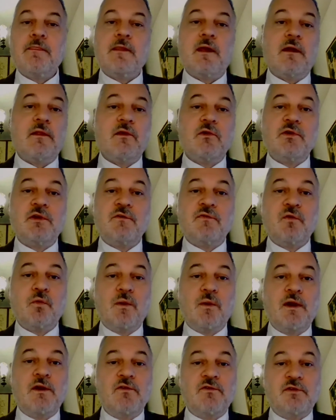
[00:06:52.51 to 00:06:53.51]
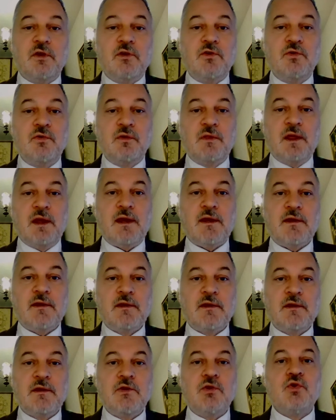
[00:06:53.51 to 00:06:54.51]
Now, there are different ways to do that.
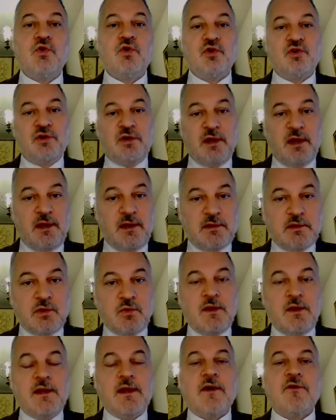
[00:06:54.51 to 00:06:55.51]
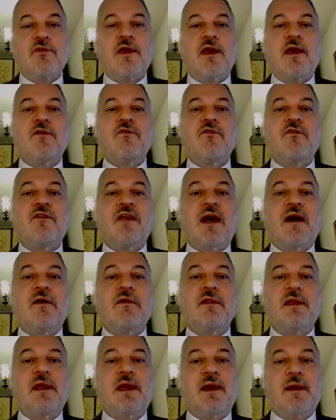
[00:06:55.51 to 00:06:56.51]
You could take the greenhouse gases
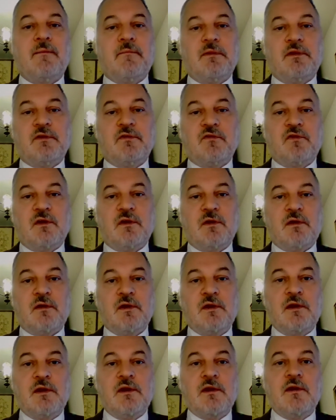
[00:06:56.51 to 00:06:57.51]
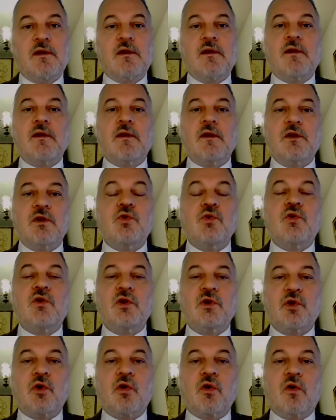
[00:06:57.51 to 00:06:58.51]
out of the atmosphere. You
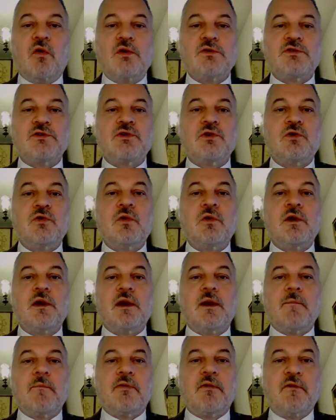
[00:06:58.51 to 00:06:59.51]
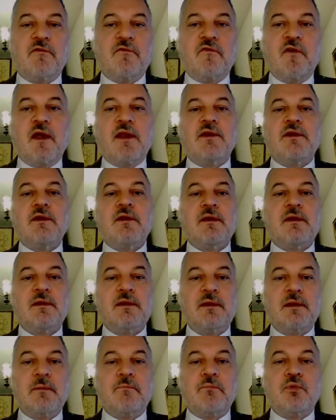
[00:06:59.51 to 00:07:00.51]
could also prevent
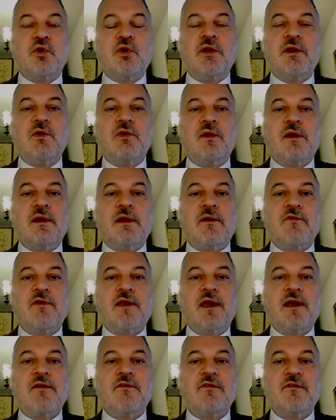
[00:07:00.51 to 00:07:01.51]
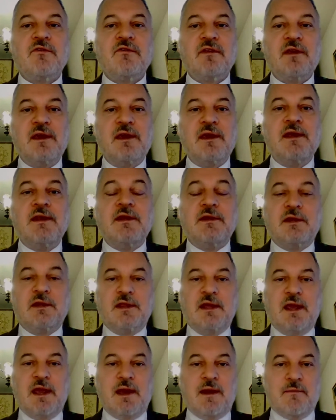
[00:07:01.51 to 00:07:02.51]
putting greenhouse gases into
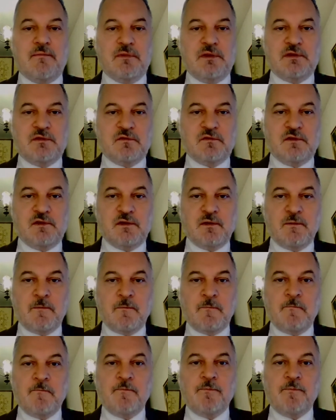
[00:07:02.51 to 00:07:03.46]
the atmosphere.